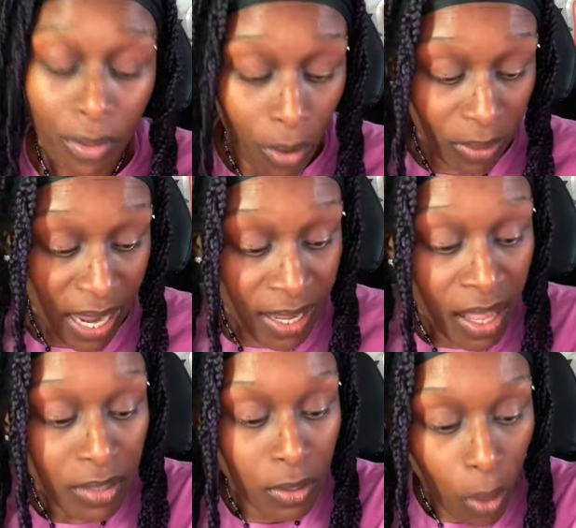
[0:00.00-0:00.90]
Okay,
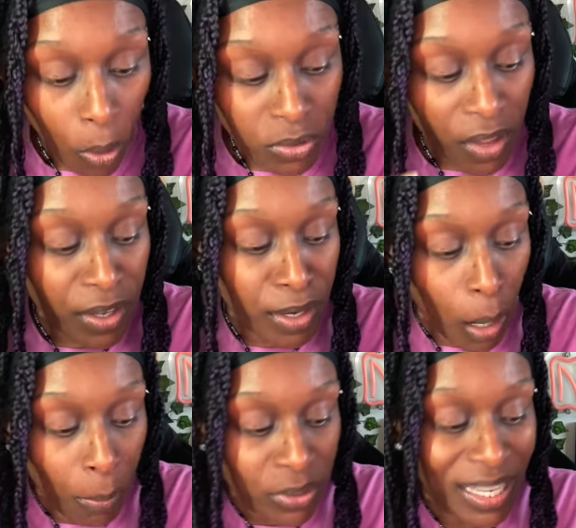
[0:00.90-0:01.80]
so those are the
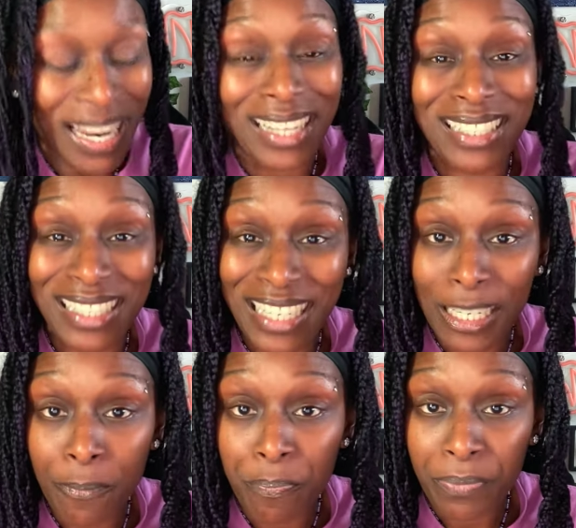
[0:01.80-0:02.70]
numbers that I
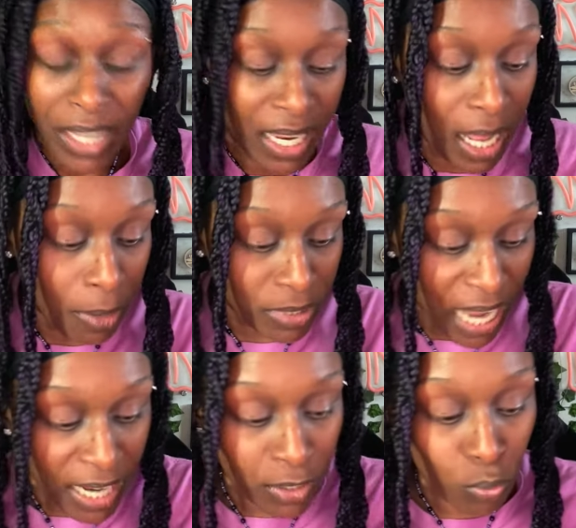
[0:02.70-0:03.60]
seen and I was
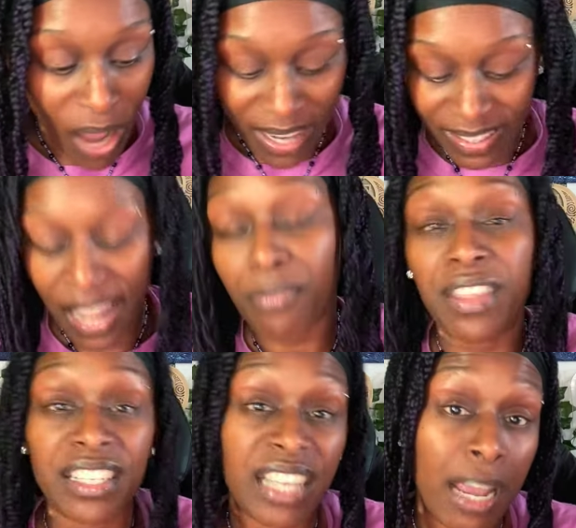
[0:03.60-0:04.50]
guided to write down
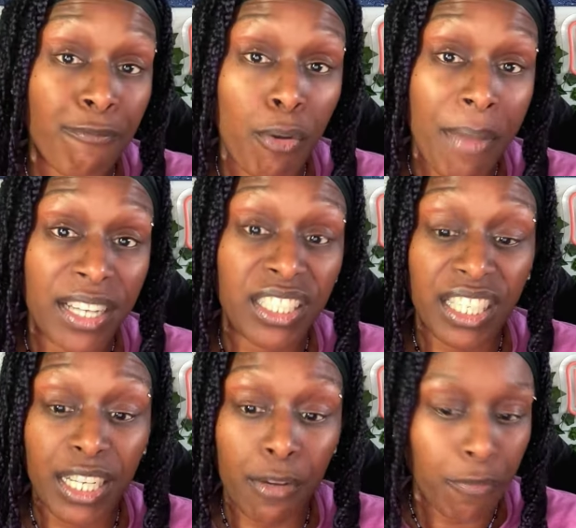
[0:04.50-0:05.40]
this
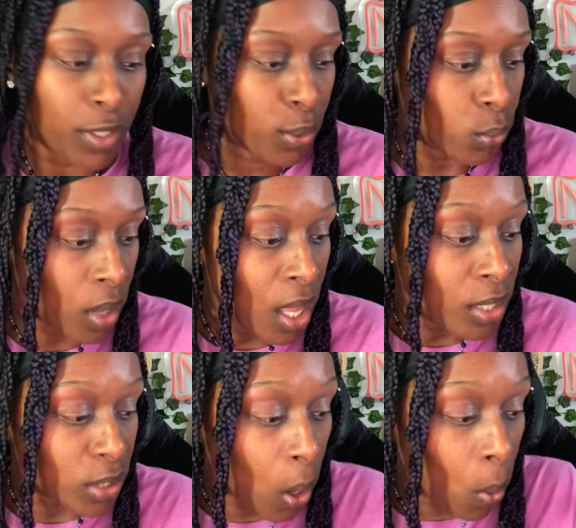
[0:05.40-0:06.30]
information here for you.
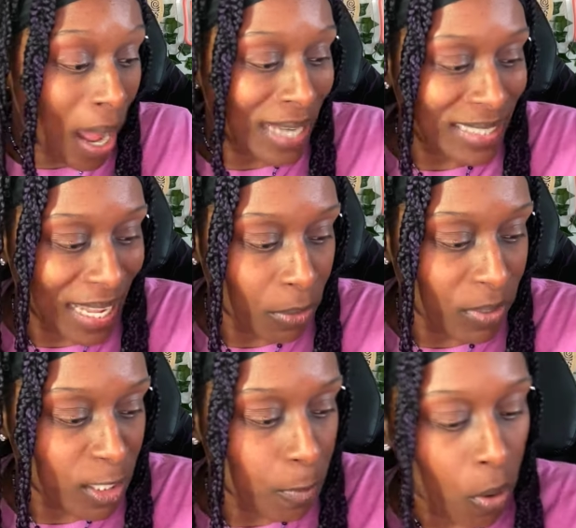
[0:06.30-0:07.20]
So I think
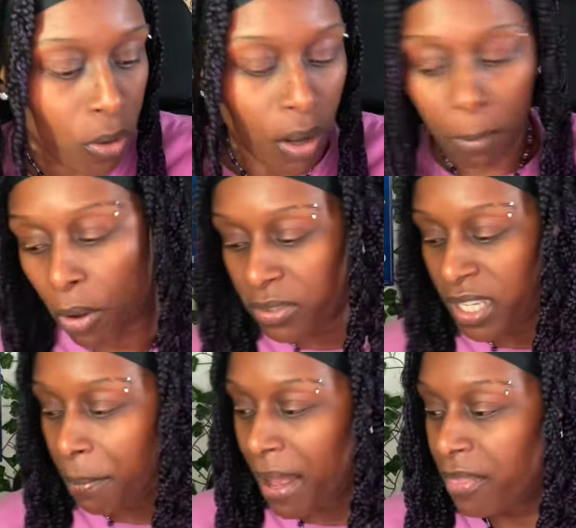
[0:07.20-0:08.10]
we spoke on
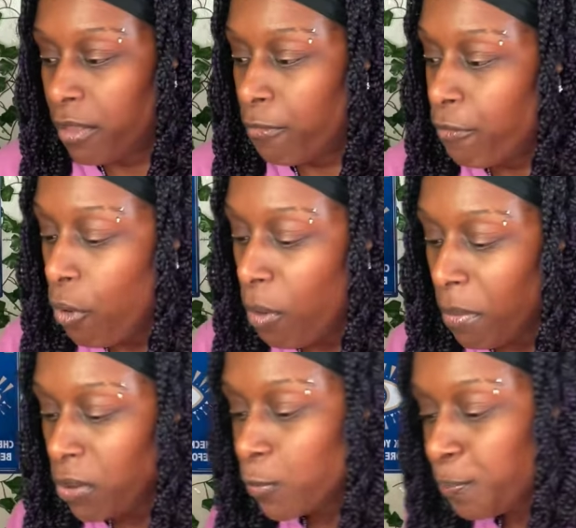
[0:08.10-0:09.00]
mostly about the full
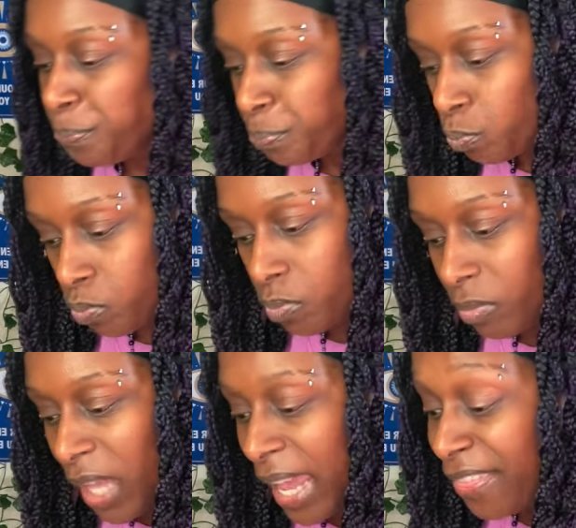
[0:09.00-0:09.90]
moon
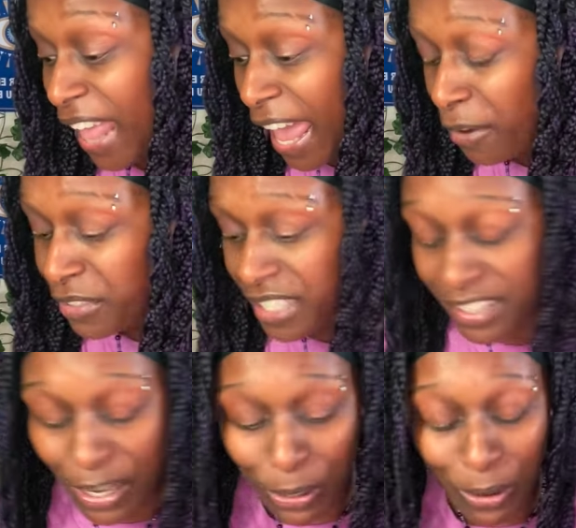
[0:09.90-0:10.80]
and the
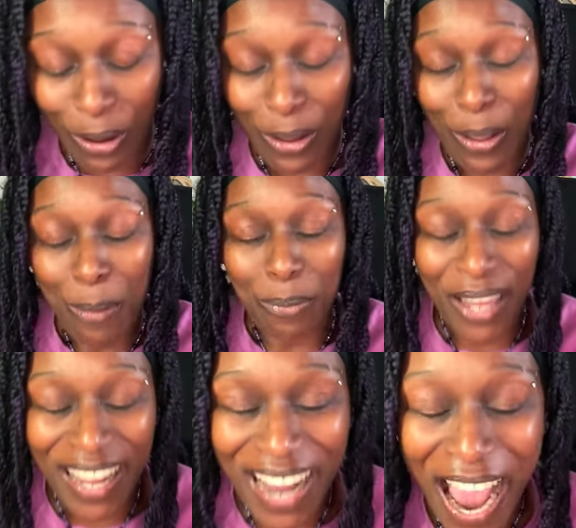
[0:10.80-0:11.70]
energies that are
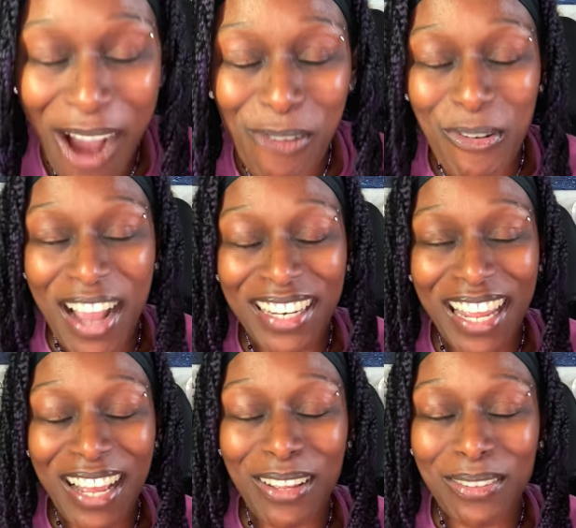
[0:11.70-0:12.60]
playing out right
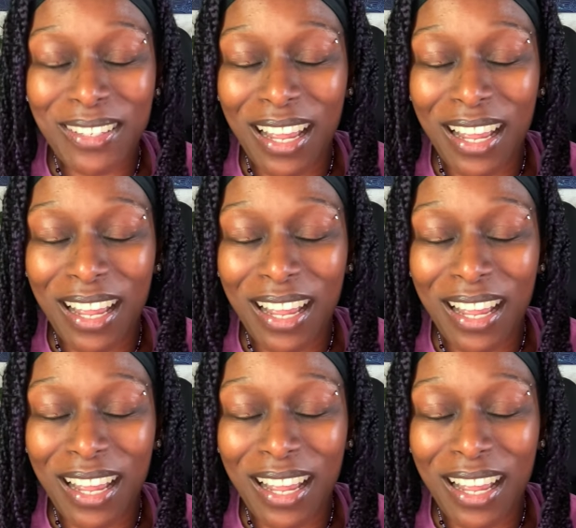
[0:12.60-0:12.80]
now.